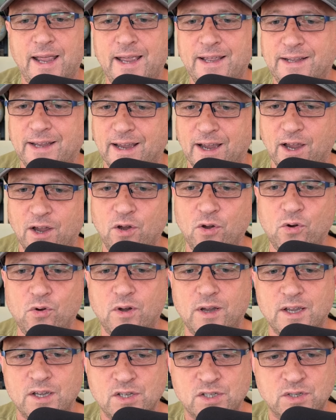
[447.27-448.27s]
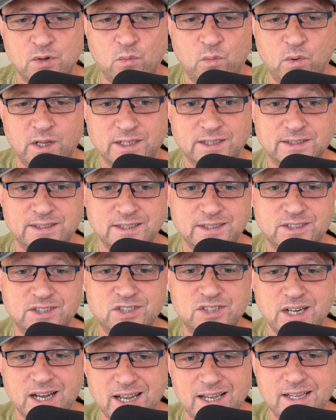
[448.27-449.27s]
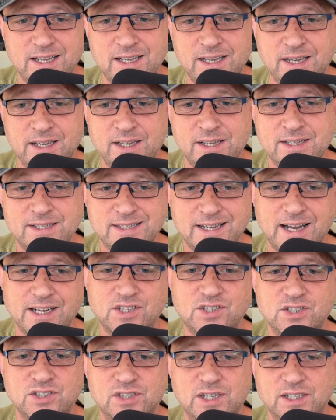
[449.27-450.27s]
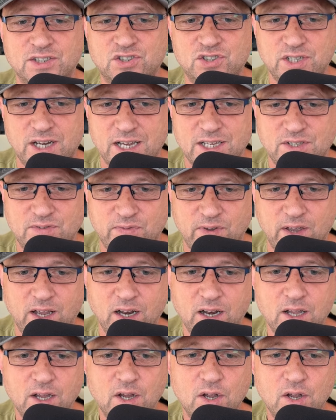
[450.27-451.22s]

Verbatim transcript: Eddie Howe is willing to uh, sanction a transfer